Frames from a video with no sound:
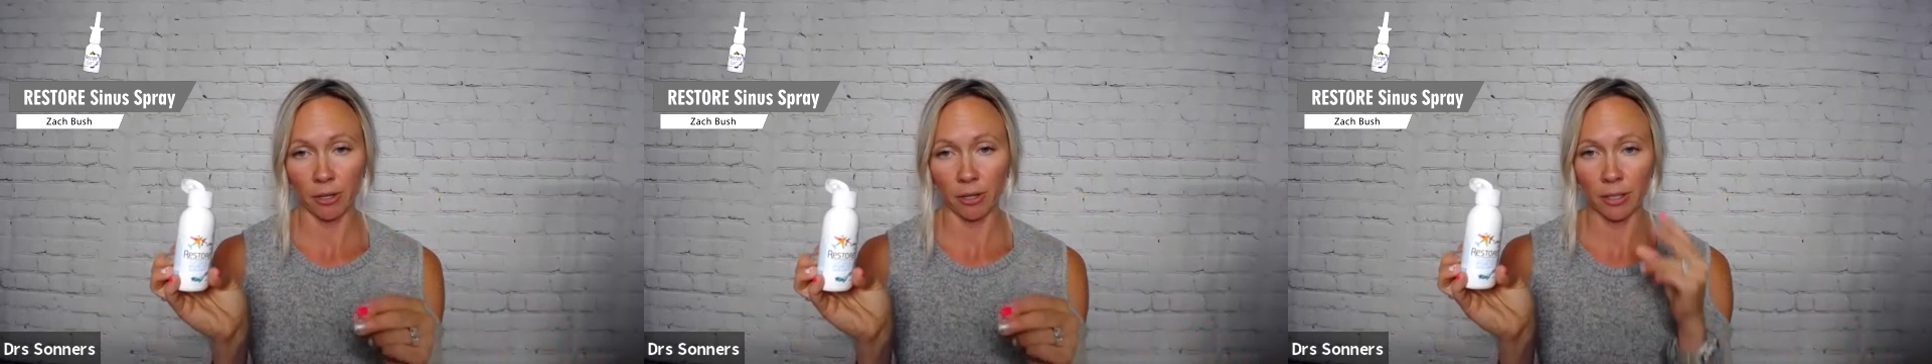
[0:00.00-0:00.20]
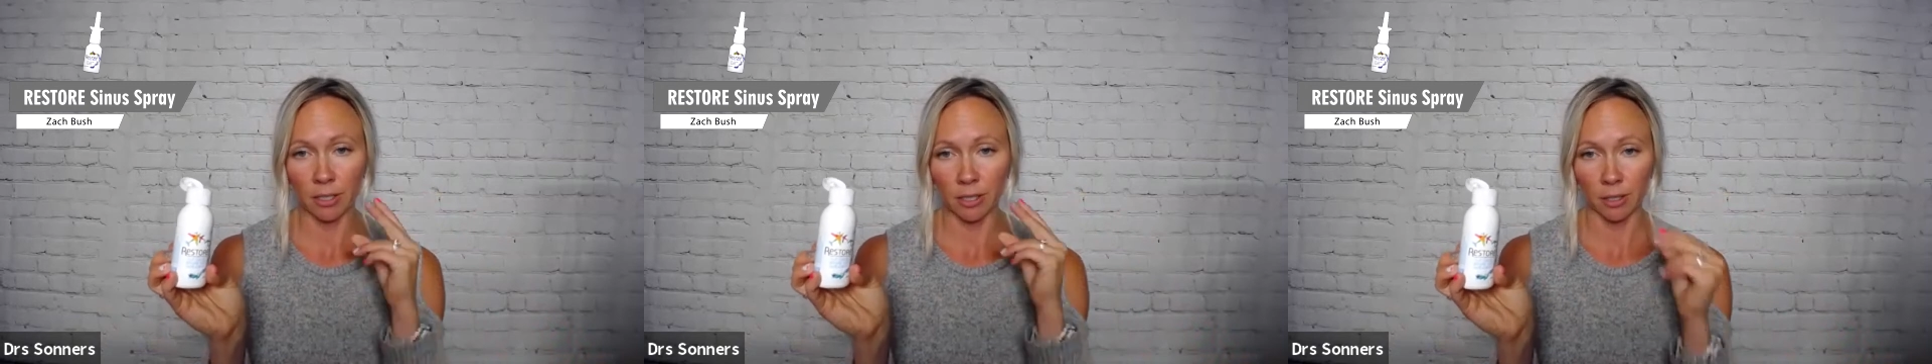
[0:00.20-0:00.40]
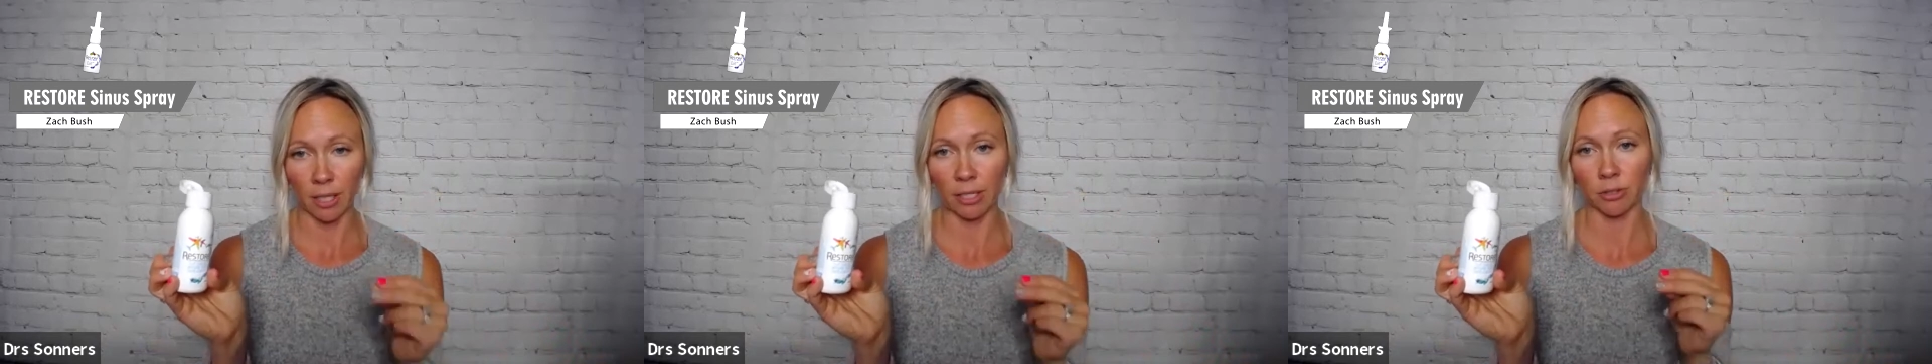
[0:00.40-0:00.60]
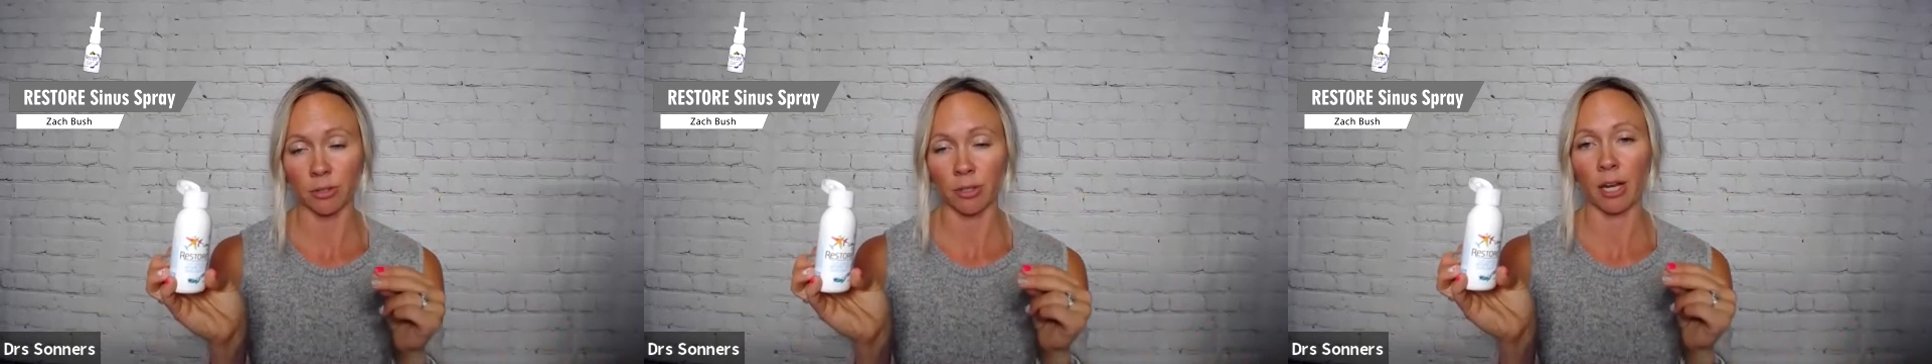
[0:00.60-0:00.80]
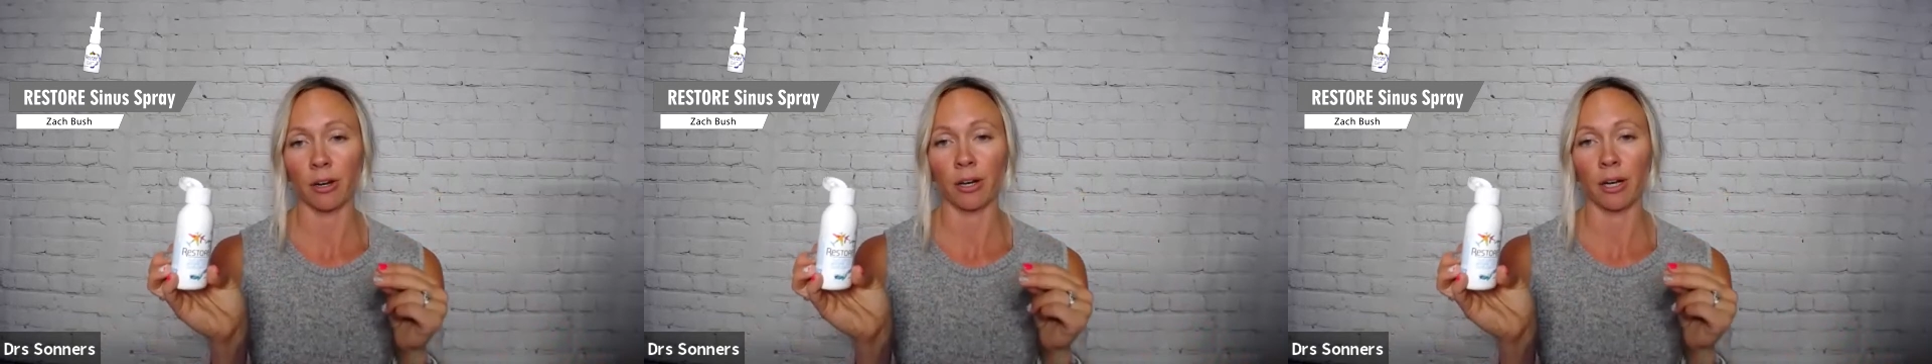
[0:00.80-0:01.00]
It's a nasal
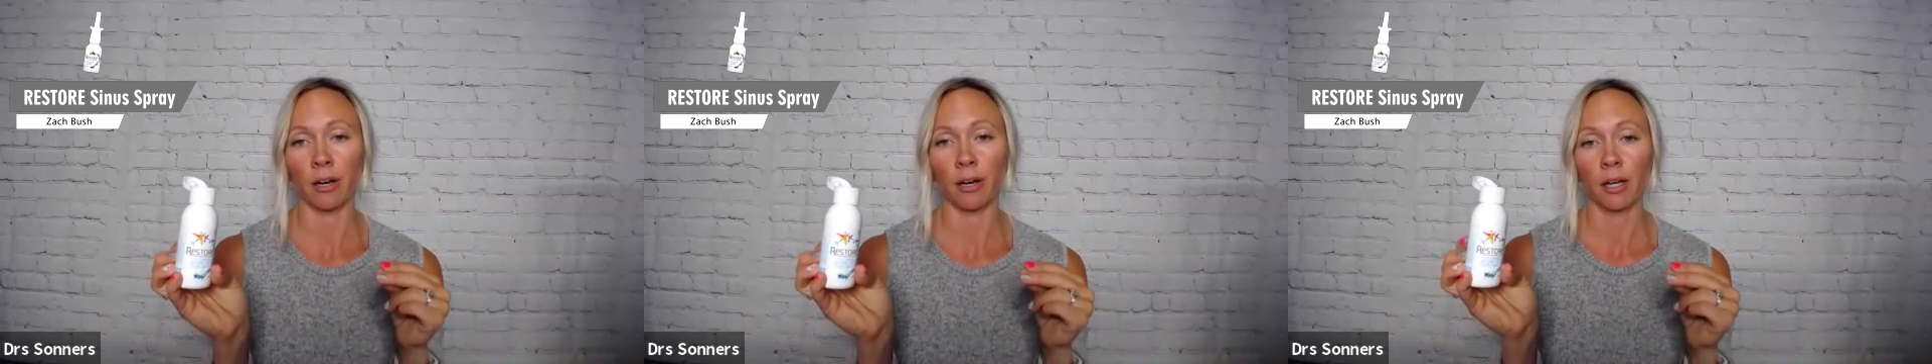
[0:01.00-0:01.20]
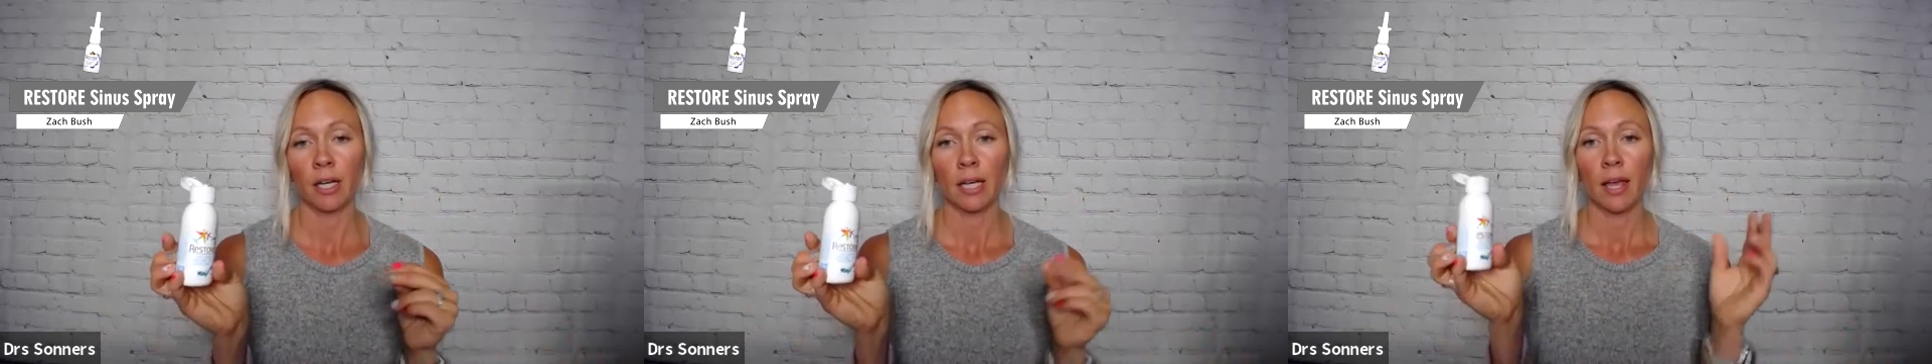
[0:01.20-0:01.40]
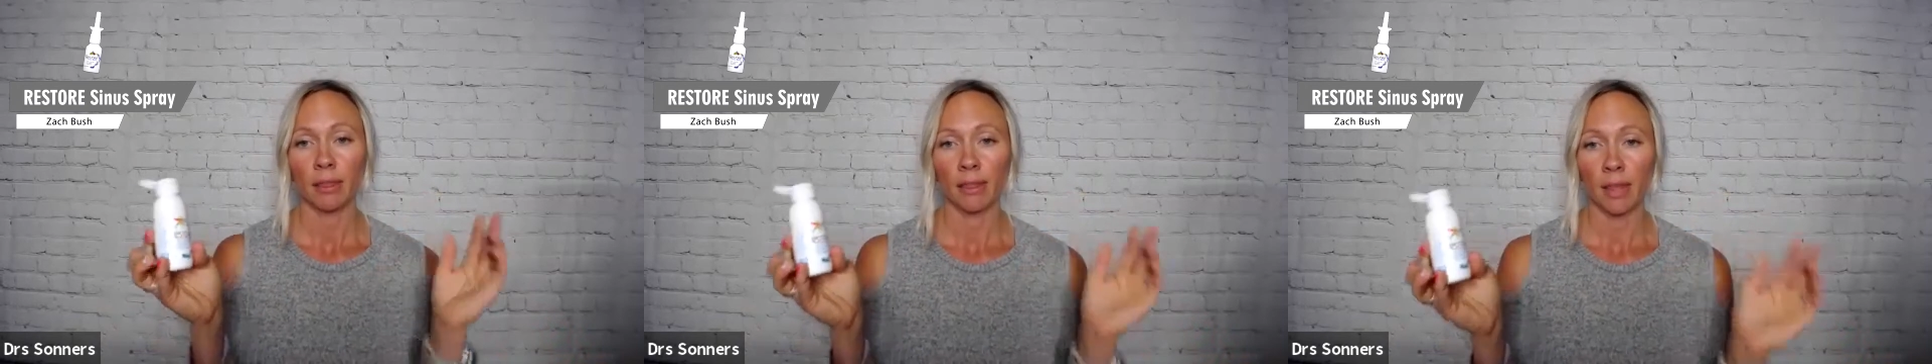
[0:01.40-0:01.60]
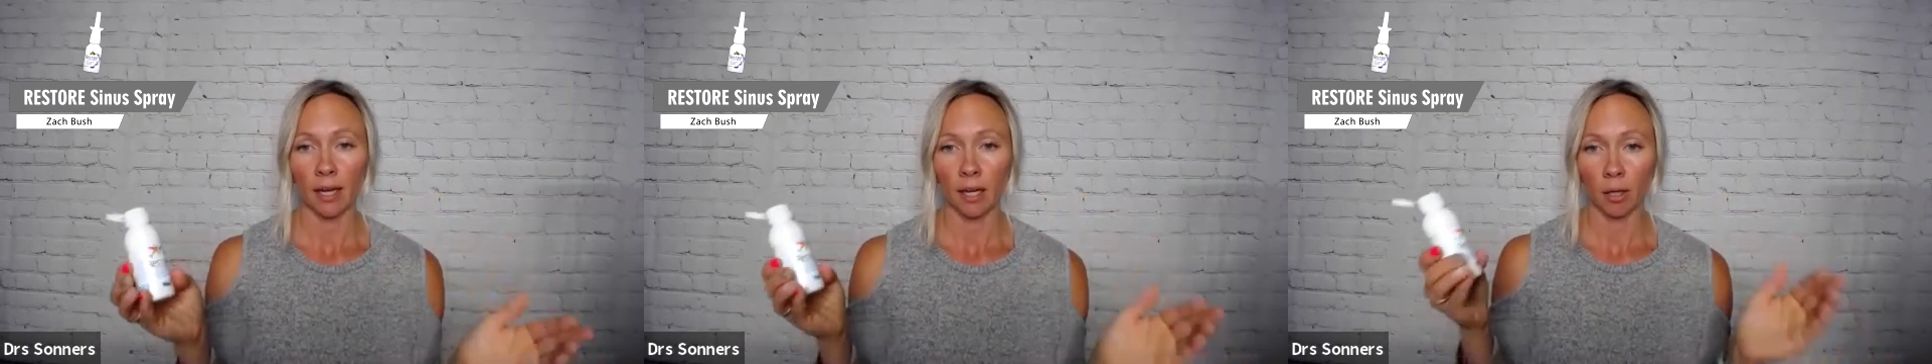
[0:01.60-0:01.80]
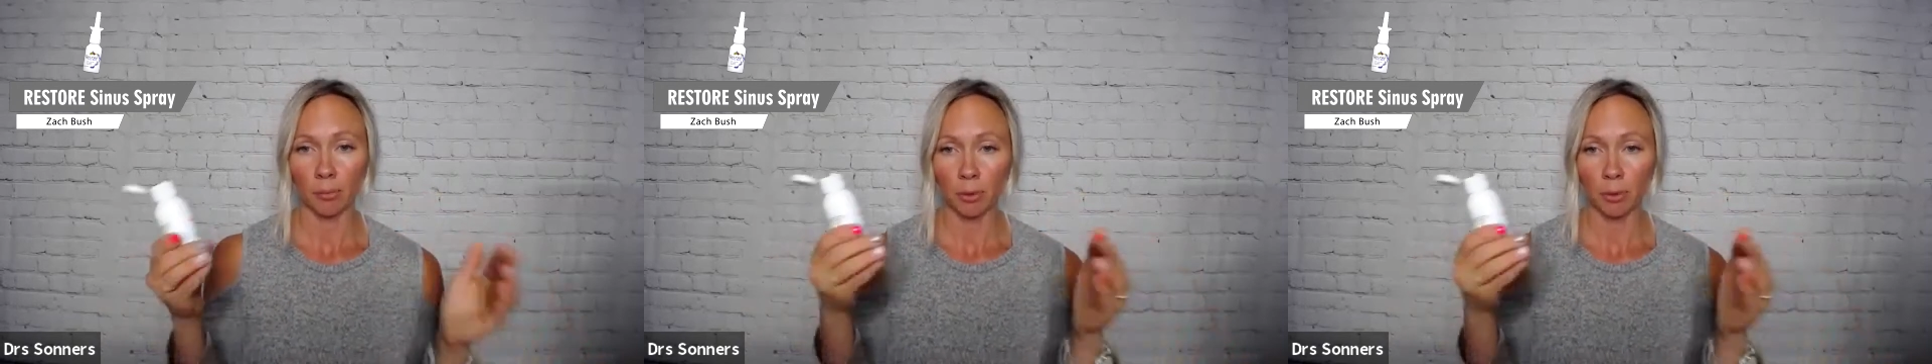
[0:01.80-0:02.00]
carrier that
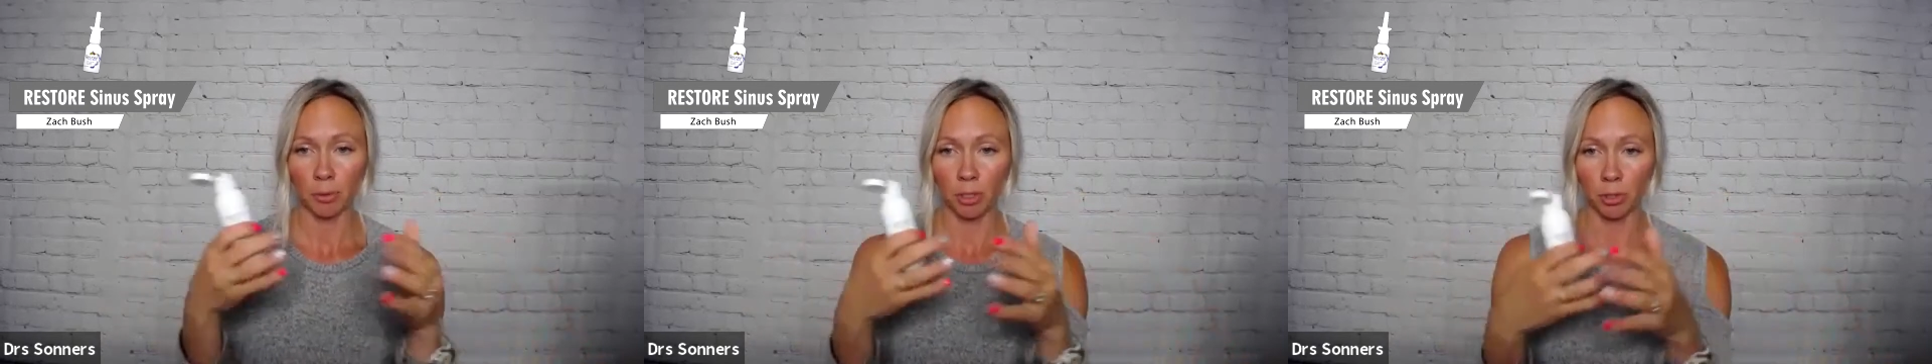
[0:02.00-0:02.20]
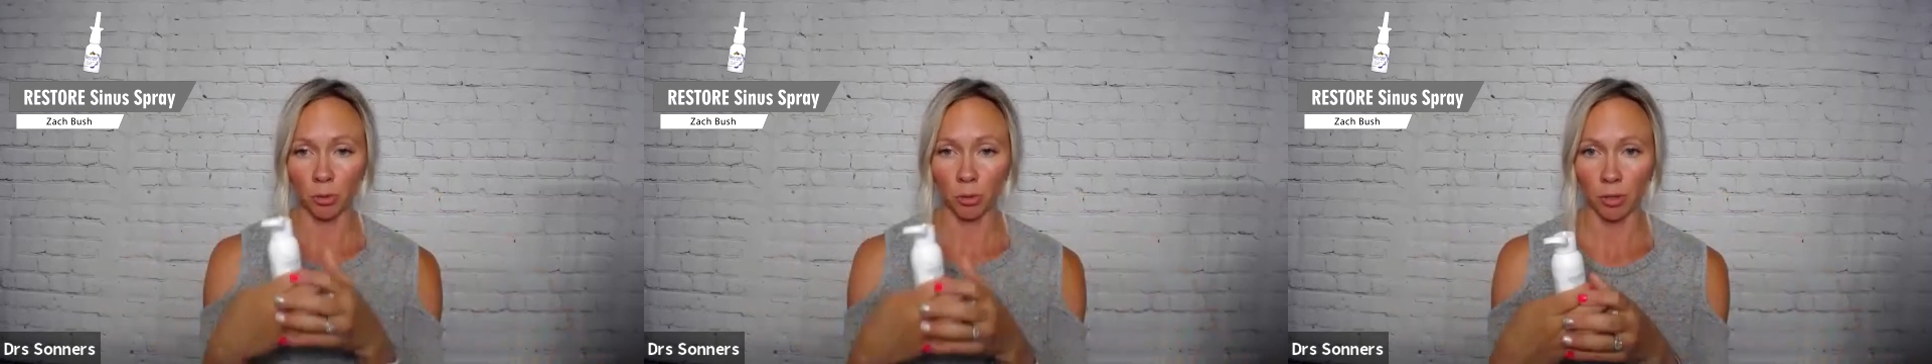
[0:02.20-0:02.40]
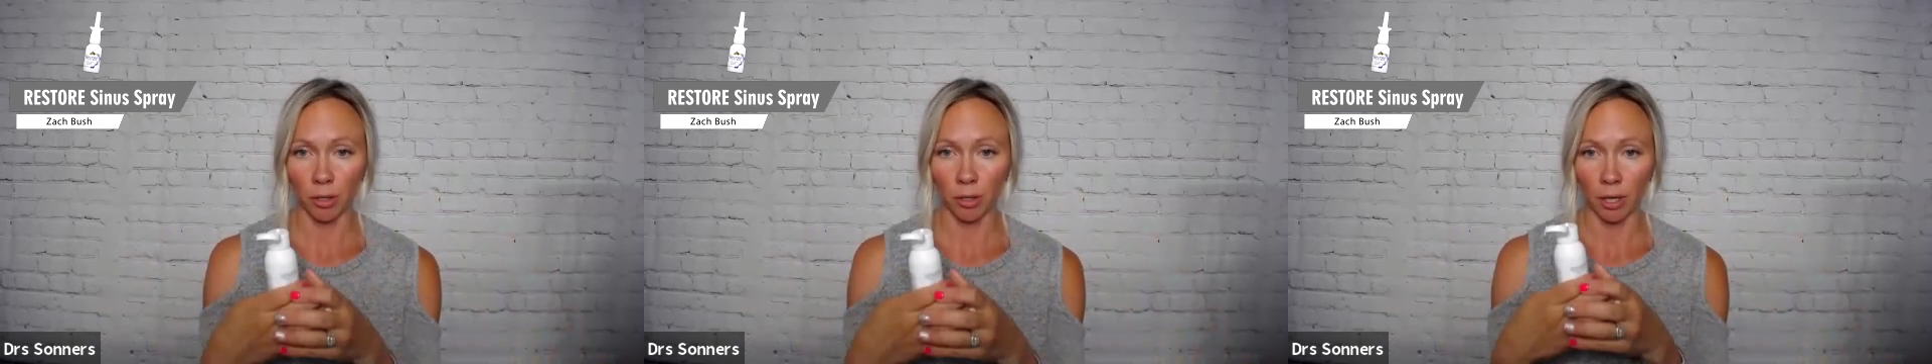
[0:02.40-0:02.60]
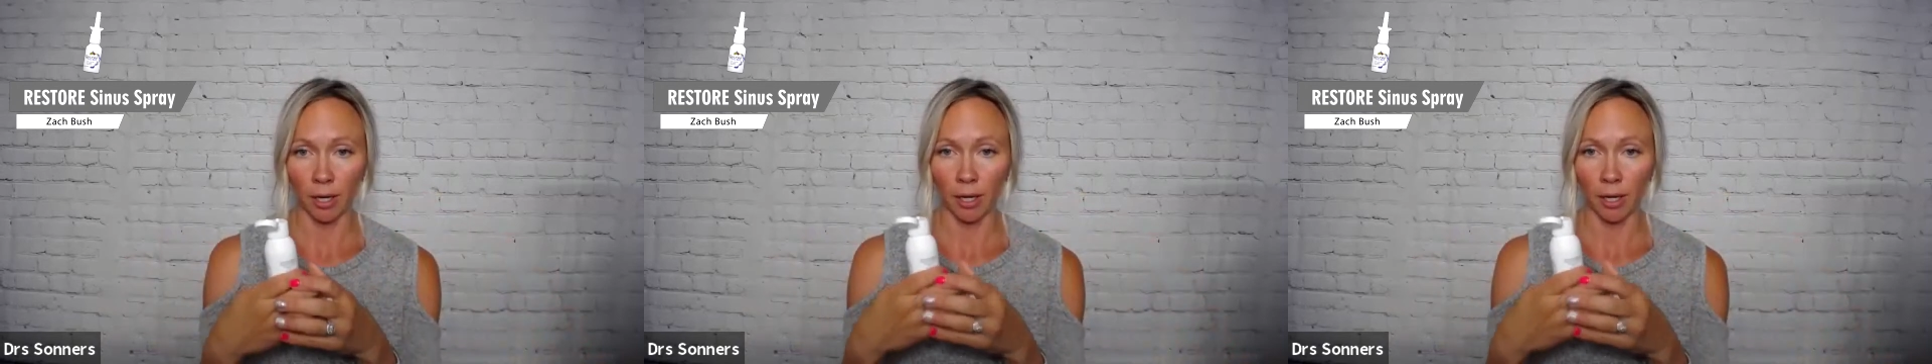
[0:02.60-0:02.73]
helps restore